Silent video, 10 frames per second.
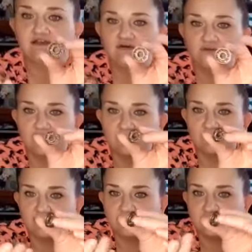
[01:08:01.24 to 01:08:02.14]
what you're
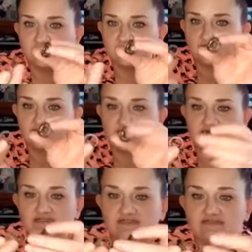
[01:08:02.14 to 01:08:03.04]
gonna do
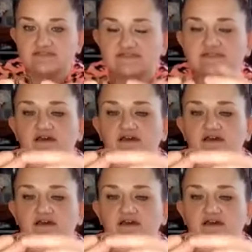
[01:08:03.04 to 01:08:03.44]
is,